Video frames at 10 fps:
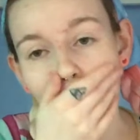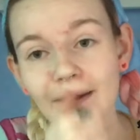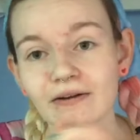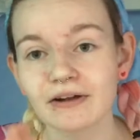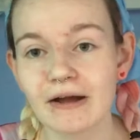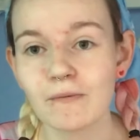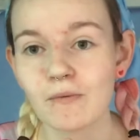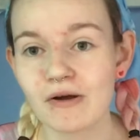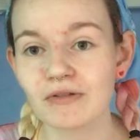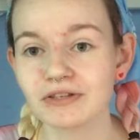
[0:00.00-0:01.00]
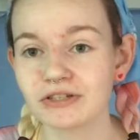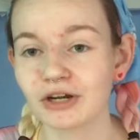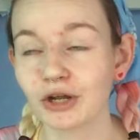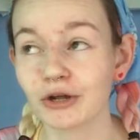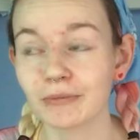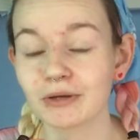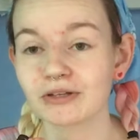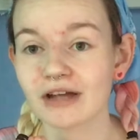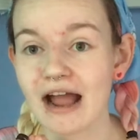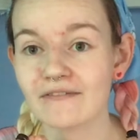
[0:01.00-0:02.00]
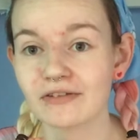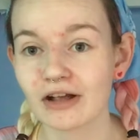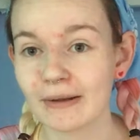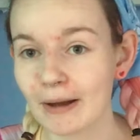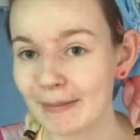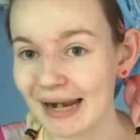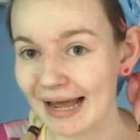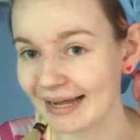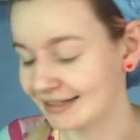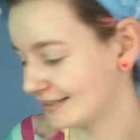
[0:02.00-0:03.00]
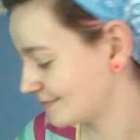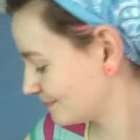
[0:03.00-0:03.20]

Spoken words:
I don't know how well this is going to go because I have a plan.